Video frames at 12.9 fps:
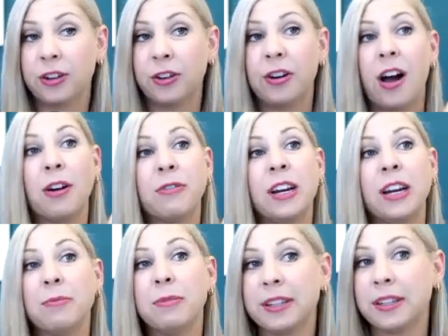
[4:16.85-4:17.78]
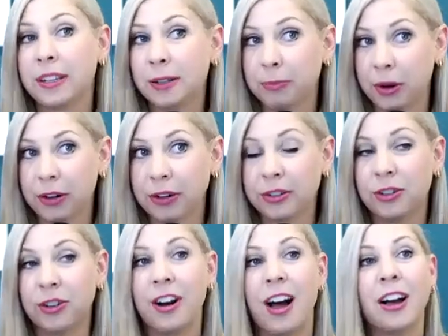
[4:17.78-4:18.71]
You're not reading business books.
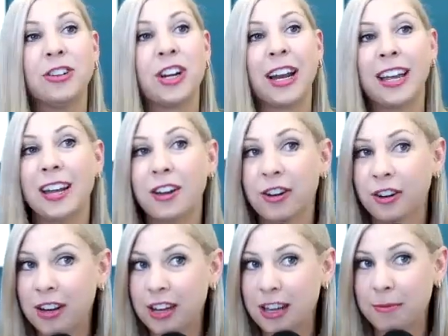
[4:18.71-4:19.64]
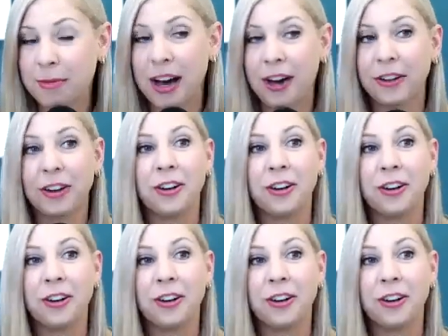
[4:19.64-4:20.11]
You're not checking your email.